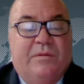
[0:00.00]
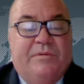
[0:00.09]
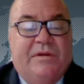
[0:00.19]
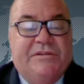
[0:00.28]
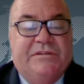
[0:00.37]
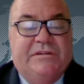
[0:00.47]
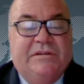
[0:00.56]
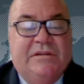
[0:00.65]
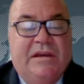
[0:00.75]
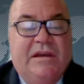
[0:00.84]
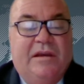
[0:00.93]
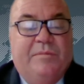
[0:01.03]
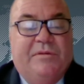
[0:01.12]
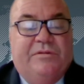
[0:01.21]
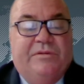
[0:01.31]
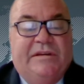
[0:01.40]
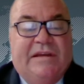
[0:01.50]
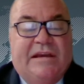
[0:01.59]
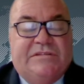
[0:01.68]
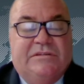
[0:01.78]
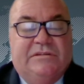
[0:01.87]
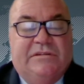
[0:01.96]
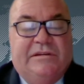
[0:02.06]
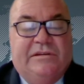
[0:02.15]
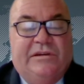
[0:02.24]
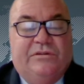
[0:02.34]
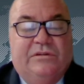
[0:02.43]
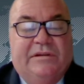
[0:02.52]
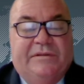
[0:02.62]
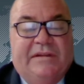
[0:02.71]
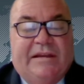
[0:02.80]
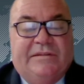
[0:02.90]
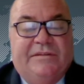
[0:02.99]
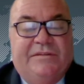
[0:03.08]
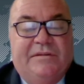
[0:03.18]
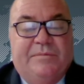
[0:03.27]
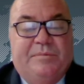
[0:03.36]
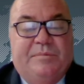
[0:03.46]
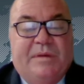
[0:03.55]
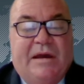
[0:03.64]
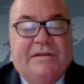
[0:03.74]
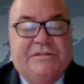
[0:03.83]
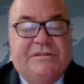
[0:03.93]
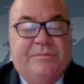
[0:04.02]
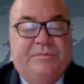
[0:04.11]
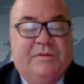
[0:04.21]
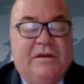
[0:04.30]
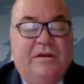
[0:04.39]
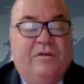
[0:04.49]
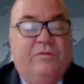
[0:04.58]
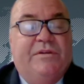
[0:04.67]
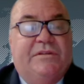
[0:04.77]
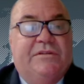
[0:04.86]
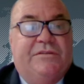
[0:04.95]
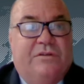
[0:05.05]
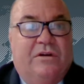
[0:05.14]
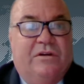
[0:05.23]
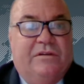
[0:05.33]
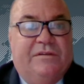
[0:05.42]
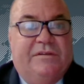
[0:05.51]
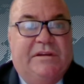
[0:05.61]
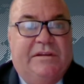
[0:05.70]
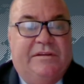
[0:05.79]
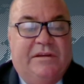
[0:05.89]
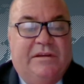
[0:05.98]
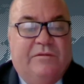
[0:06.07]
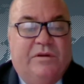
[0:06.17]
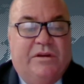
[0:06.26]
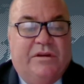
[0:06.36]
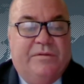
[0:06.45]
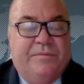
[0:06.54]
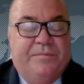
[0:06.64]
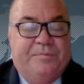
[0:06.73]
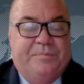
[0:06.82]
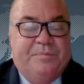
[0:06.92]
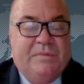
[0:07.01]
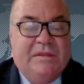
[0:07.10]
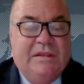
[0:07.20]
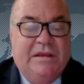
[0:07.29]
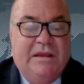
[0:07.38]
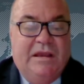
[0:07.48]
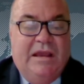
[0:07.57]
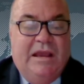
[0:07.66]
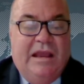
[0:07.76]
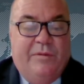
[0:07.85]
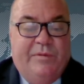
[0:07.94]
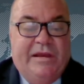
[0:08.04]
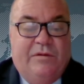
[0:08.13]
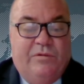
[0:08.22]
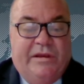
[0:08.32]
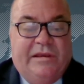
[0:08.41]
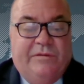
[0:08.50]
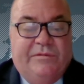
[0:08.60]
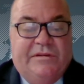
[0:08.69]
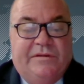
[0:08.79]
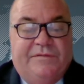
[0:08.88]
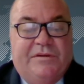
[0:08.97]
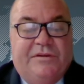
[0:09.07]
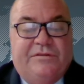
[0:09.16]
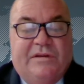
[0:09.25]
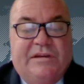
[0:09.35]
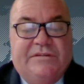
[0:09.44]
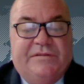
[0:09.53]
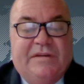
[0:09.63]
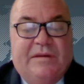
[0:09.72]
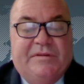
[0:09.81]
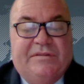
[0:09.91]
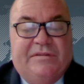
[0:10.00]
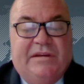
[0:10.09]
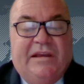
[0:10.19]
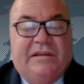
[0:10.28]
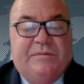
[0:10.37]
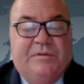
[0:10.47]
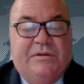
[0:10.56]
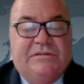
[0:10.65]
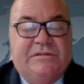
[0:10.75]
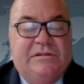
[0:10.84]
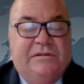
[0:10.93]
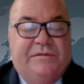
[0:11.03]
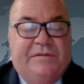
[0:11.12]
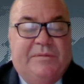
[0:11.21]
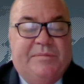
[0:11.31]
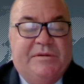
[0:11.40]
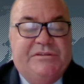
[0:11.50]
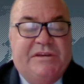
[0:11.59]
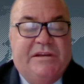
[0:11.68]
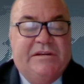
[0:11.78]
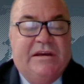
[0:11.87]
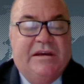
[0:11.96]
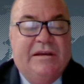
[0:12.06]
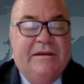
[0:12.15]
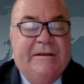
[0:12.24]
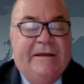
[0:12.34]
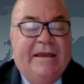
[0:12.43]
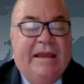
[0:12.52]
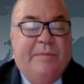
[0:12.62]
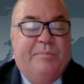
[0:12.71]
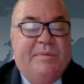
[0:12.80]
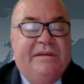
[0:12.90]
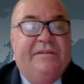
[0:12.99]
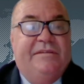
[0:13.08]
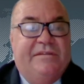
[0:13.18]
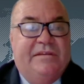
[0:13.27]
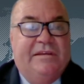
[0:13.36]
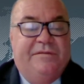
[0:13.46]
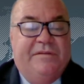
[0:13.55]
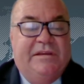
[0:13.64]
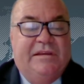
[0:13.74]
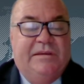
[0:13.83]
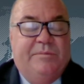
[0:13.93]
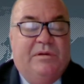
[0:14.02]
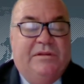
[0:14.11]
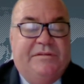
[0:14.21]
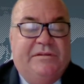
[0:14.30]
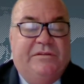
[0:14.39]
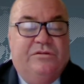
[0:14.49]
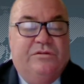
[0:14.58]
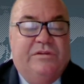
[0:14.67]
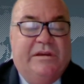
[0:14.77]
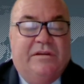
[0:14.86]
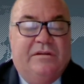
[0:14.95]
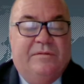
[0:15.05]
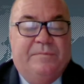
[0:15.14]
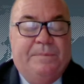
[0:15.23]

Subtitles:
cooperation between national and local level actors in partnership with the Strong Cities Network. And we are working with a diverse range of governments and experts to develop a gender and PCVE policy toolkit.